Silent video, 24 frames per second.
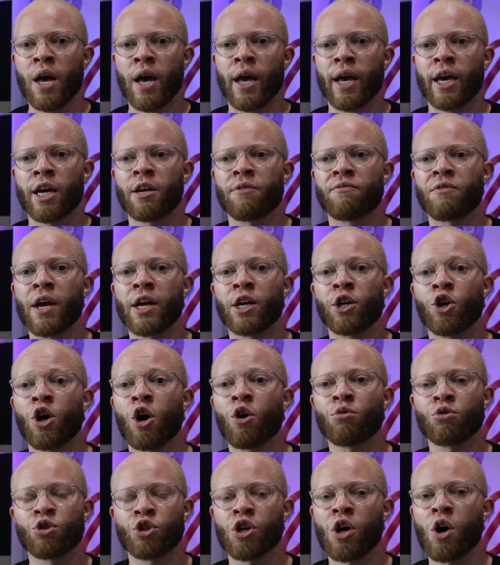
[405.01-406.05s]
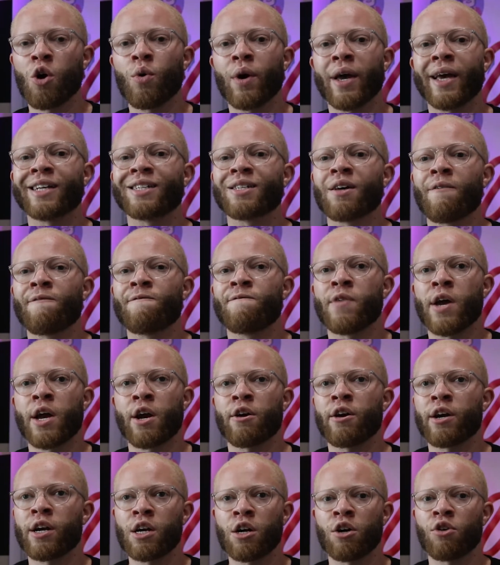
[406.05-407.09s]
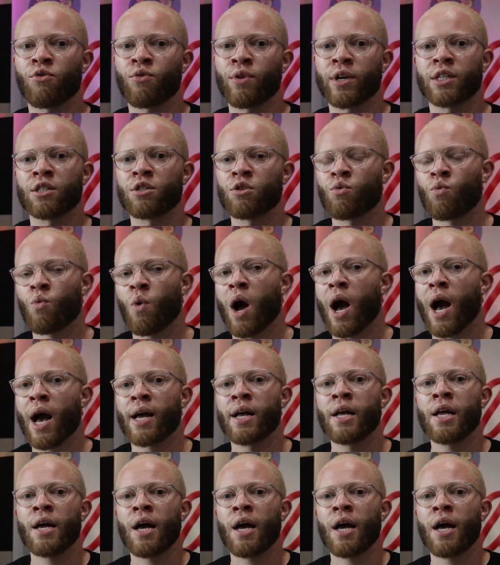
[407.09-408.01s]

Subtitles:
And if they don't show, it's a very good reason why.